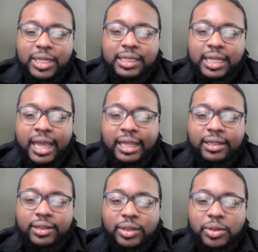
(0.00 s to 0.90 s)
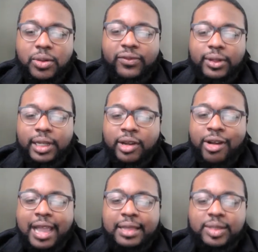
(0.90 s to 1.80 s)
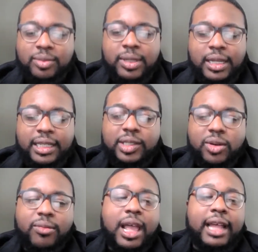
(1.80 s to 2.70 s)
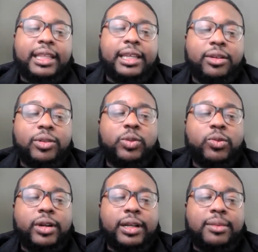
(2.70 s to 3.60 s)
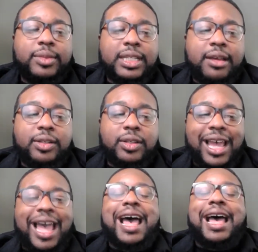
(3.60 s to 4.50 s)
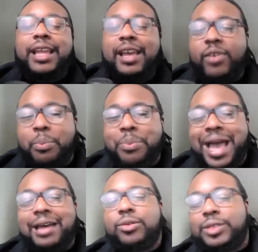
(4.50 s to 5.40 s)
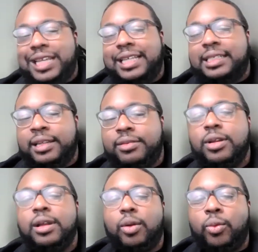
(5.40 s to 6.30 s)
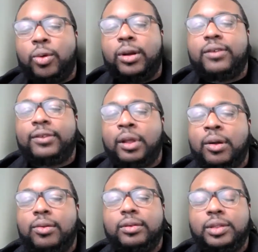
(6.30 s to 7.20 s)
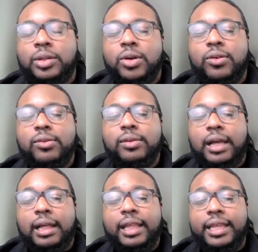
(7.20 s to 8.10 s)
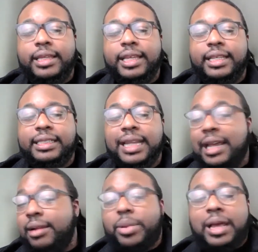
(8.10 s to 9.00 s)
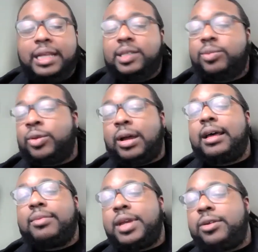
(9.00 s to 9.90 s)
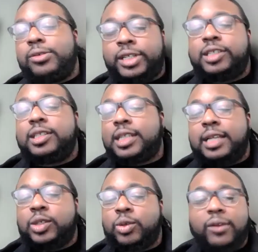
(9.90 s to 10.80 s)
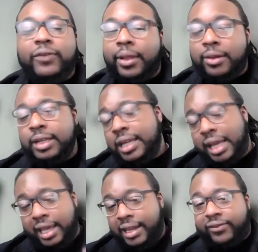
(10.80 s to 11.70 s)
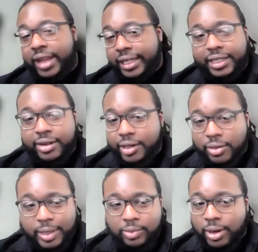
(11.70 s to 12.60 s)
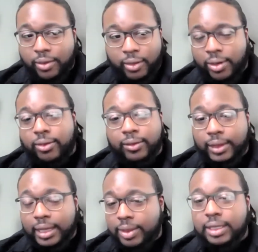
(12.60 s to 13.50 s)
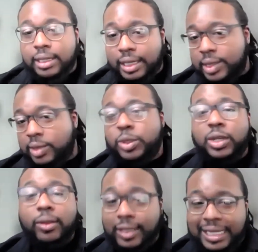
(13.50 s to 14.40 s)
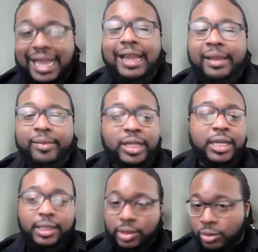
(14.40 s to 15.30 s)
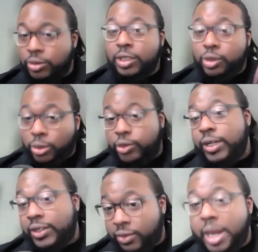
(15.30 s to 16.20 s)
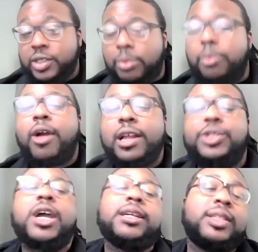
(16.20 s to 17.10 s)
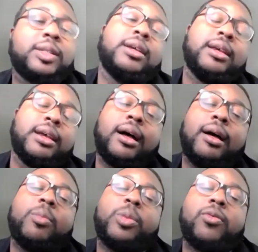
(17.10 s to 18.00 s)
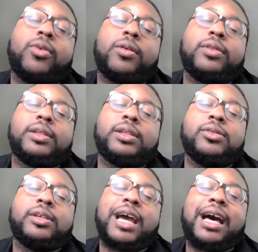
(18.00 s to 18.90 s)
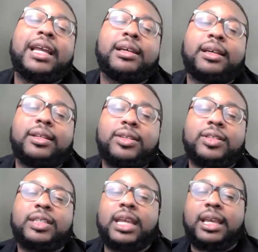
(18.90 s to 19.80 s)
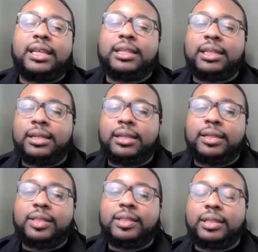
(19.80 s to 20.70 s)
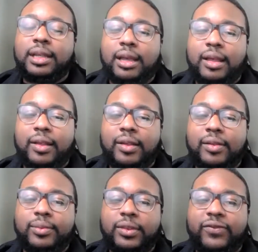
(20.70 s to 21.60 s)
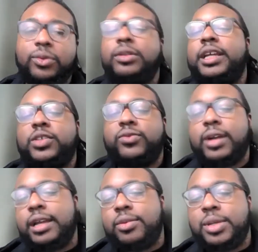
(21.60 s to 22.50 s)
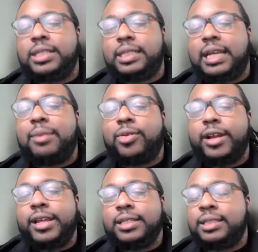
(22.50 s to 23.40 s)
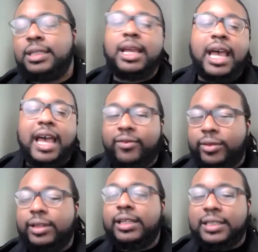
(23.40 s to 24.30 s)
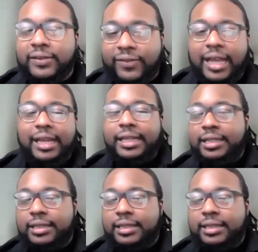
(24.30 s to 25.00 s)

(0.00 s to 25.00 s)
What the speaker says: that you don't fully grasp. And so I think it's where it comes down to, how do you have a battle tested workflow? It's not impossible to automate or digitize your workflow. And in fact, here at UX Bright, we work with customers all the time to do digital transformation projects. But what you gotta understand is the full nature for how your business operates, have really defined